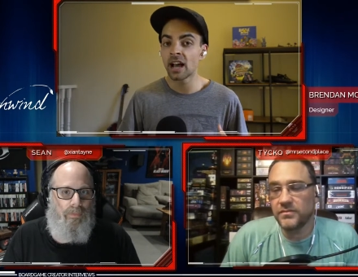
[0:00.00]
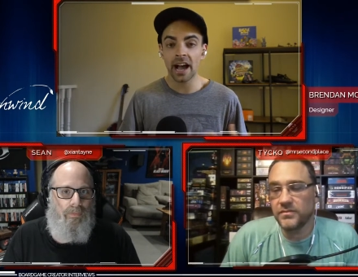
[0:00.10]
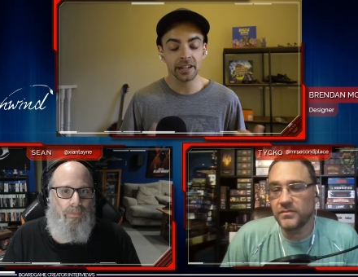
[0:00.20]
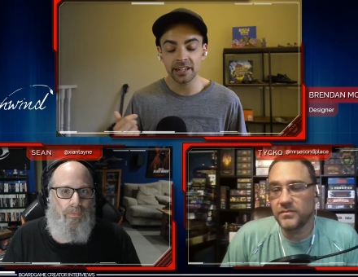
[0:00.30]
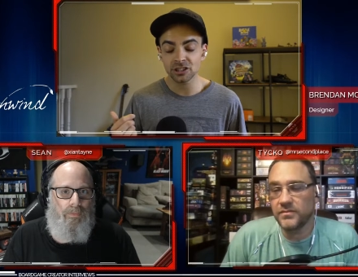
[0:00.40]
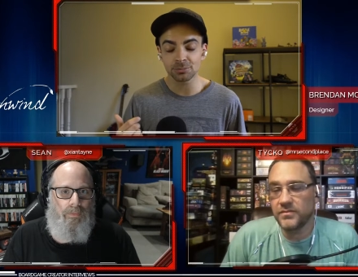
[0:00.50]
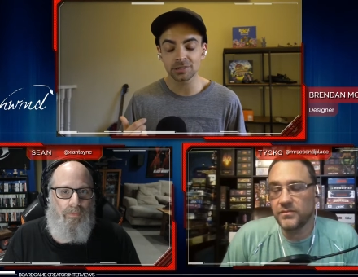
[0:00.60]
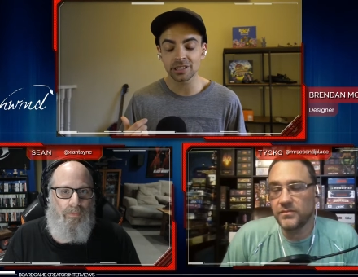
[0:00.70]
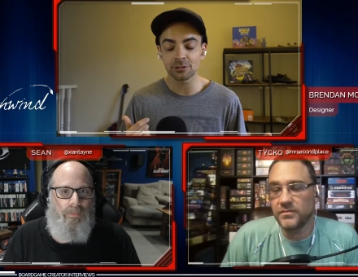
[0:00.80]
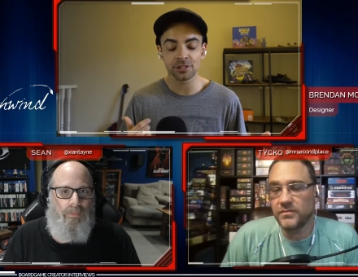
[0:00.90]
Speaker 1: I could actually
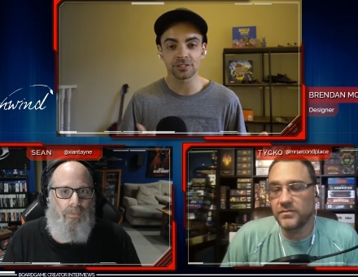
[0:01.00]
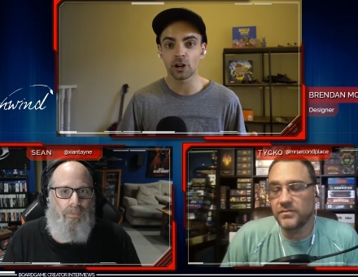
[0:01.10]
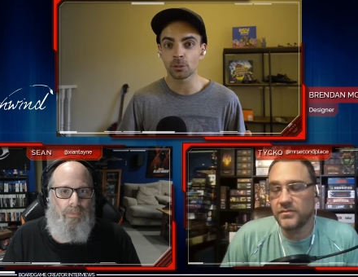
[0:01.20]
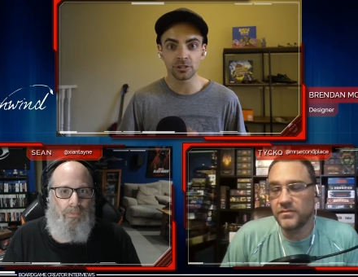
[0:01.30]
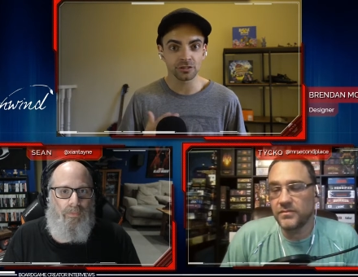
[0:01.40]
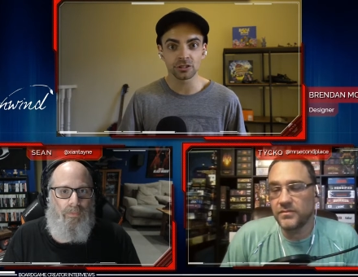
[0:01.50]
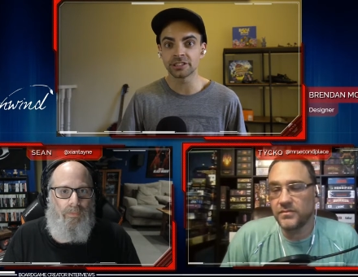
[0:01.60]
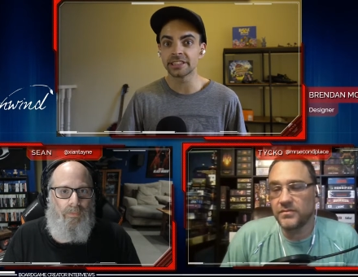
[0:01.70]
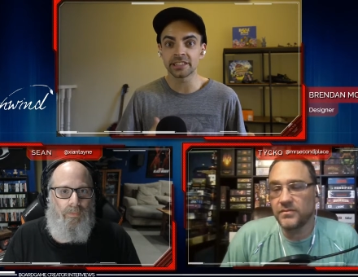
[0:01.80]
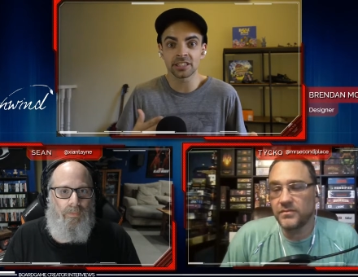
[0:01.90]
play with a farmer for a
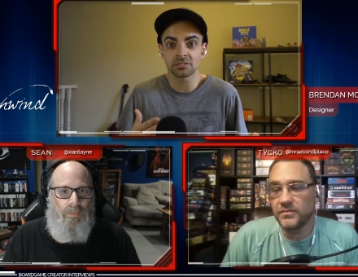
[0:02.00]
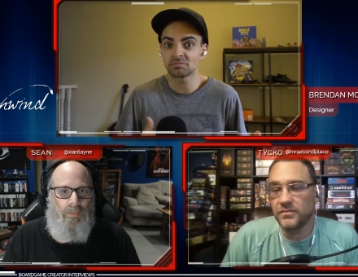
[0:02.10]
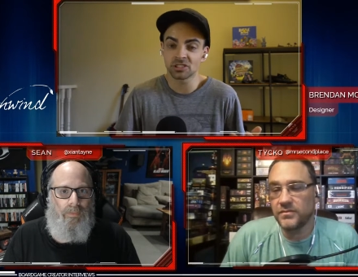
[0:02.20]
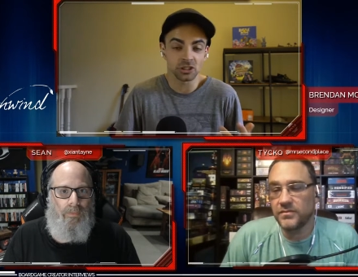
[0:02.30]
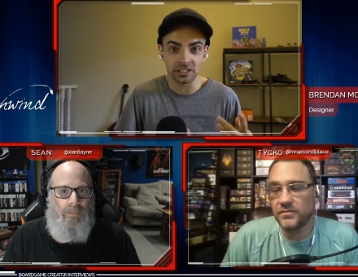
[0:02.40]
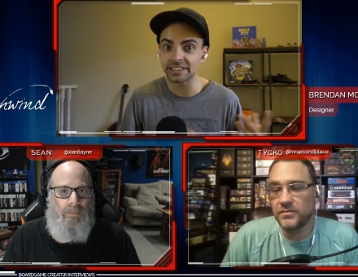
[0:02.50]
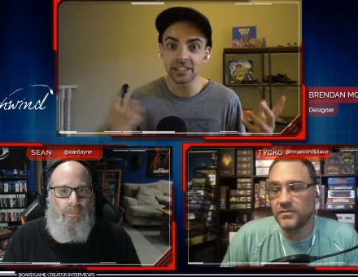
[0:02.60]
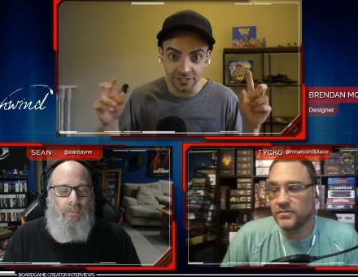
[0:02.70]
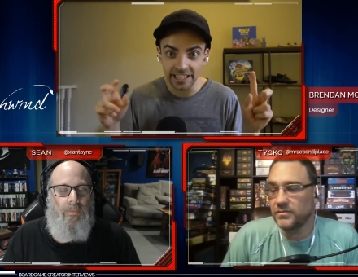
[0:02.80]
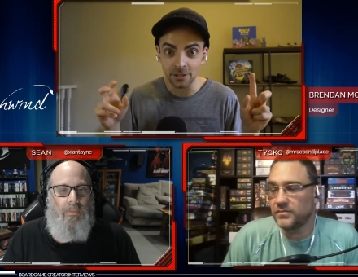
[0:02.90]
year, you know, a year
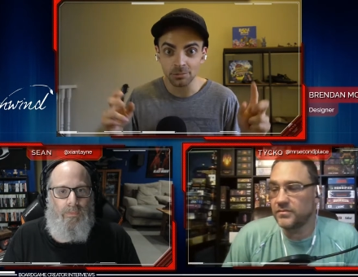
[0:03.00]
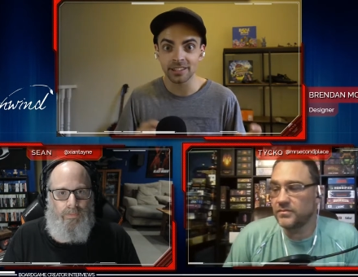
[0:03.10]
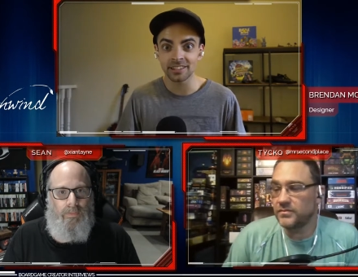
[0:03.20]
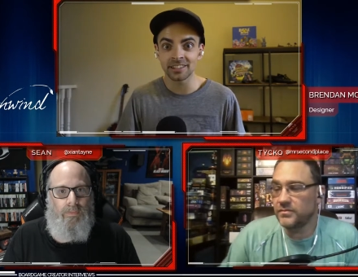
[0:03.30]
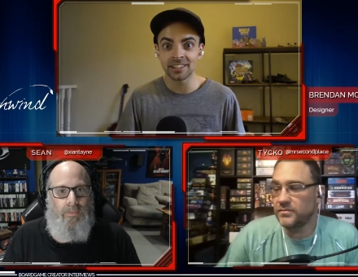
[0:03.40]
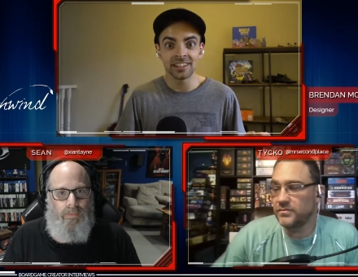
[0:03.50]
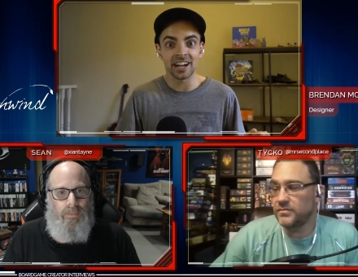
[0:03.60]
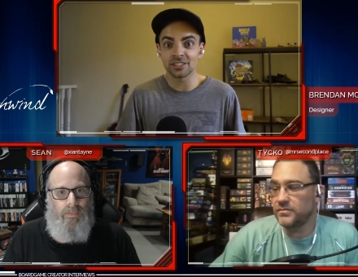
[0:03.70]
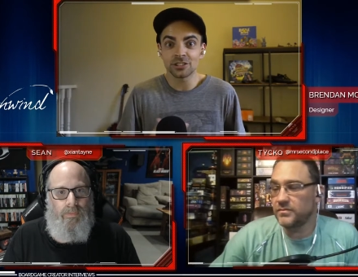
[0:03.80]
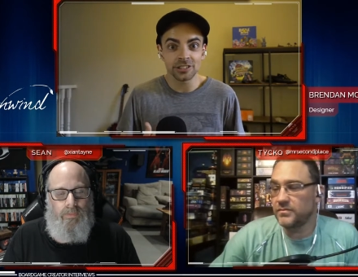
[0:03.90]
of gameplay, uh,
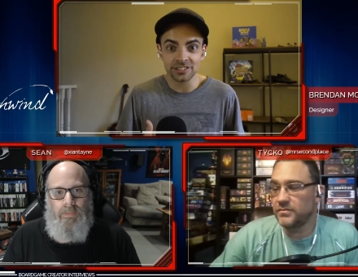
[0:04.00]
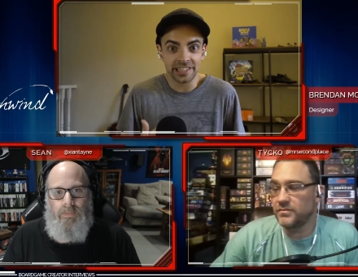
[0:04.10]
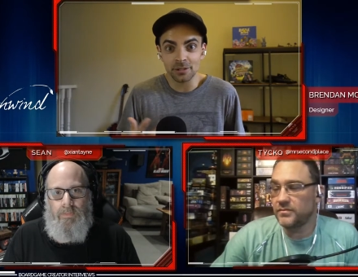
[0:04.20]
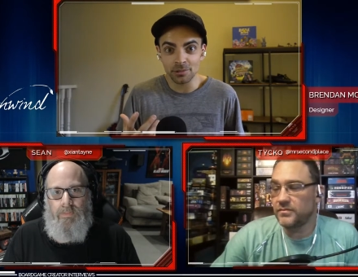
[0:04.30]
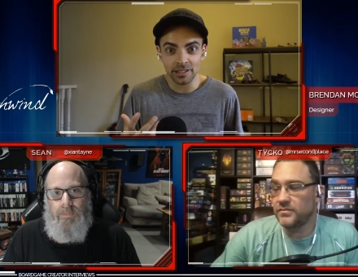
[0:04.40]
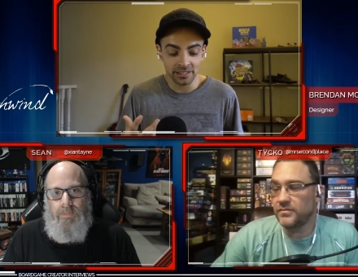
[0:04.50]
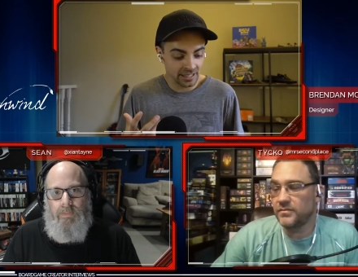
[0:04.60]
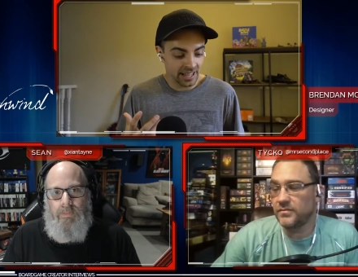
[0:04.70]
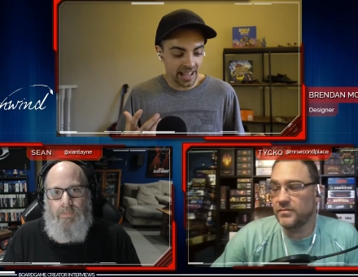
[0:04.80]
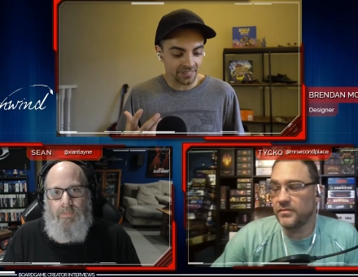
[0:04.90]
two years of gameplay,
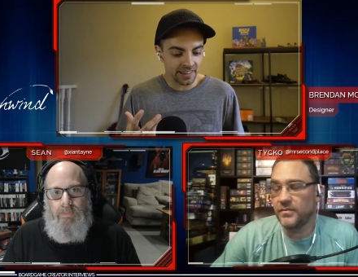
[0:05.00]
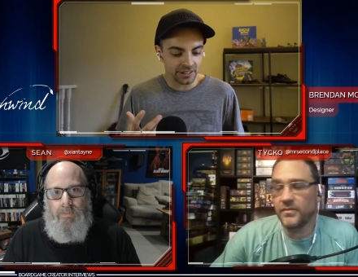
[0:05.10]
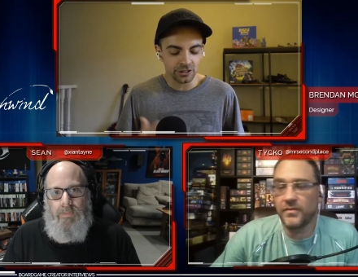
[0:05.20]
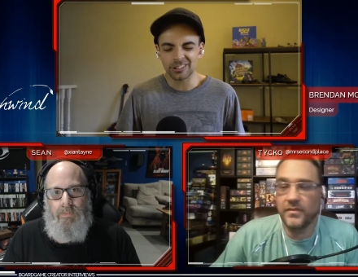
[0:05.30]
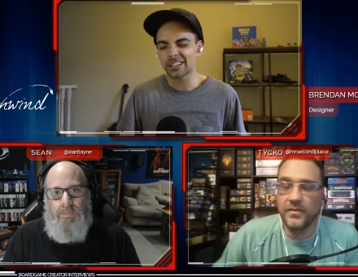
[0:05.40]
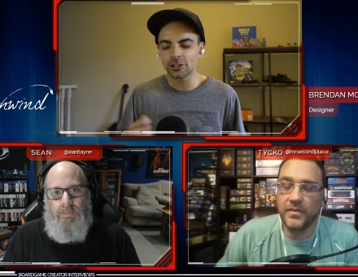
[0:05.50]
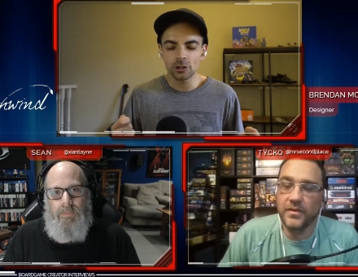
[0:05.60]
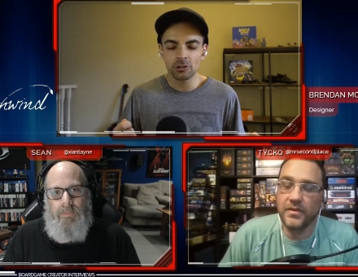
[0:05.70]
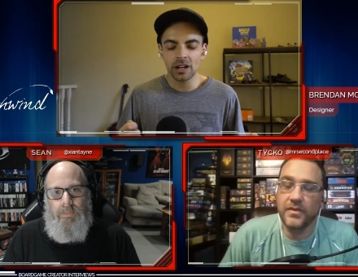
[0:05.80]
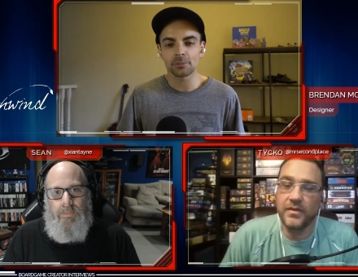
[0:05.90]
and then you know, like you
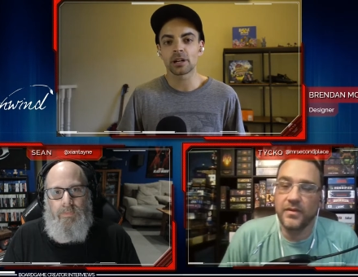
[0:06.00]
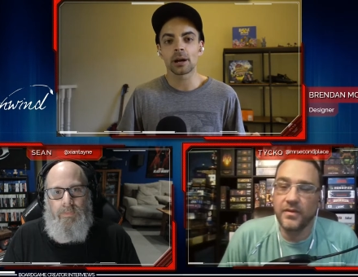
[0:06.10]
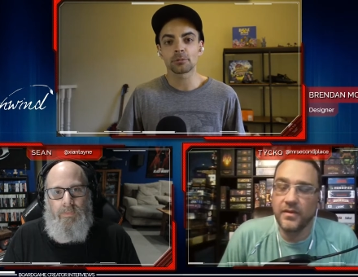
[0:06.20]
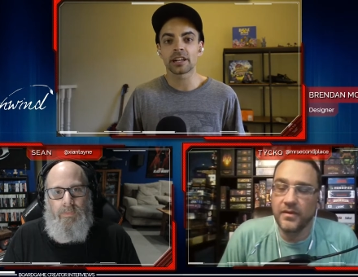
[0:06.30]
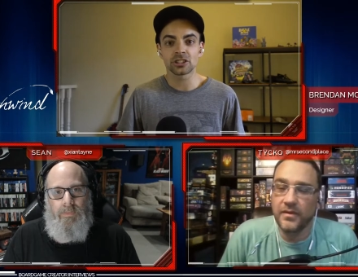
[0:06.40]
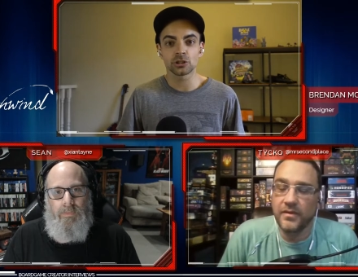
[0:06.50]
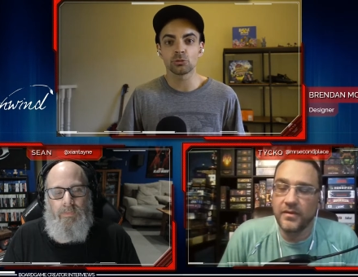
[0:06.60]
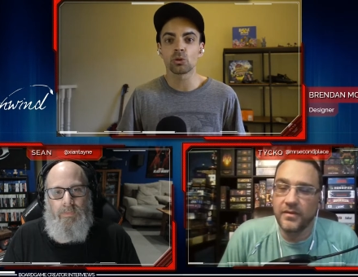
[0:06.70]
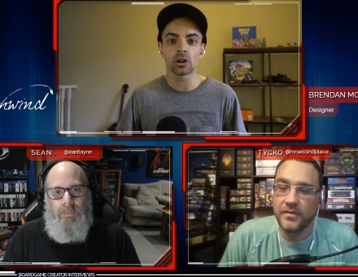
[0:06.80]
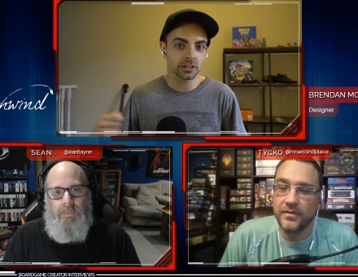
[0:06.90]
know what, I'm I'm gonna actually
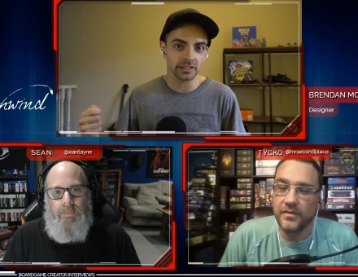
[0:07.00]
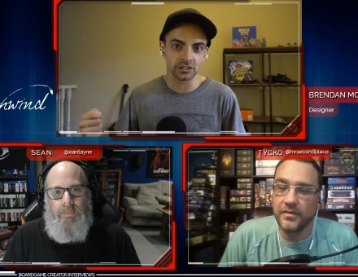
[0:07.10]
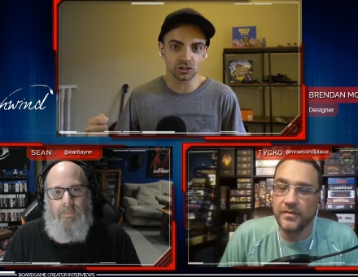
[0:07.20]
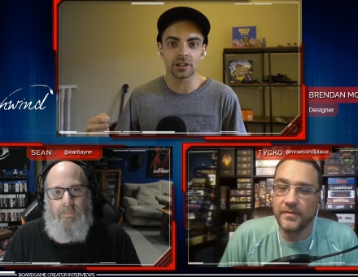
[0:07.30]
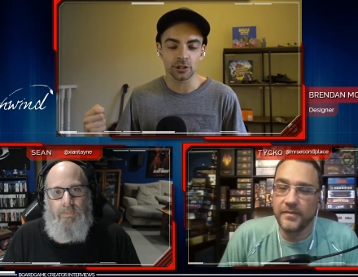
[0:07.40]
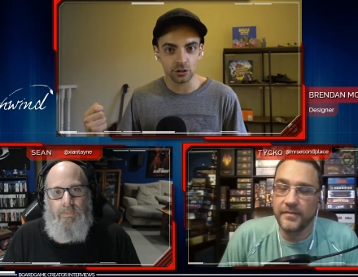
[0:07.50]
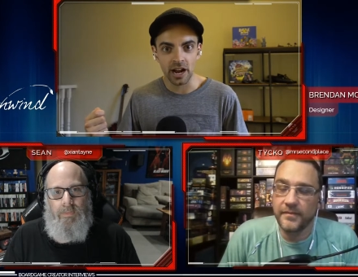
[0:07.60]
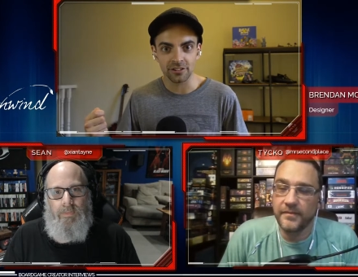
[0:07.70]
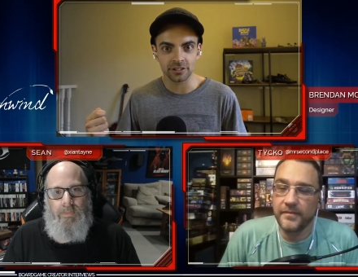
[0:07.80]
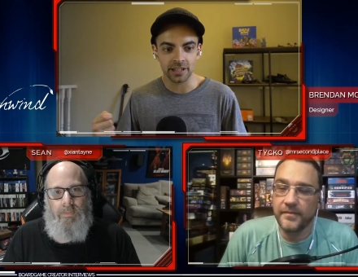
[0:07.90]
work and try the
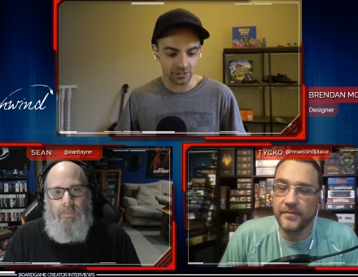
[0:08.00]
crafter now.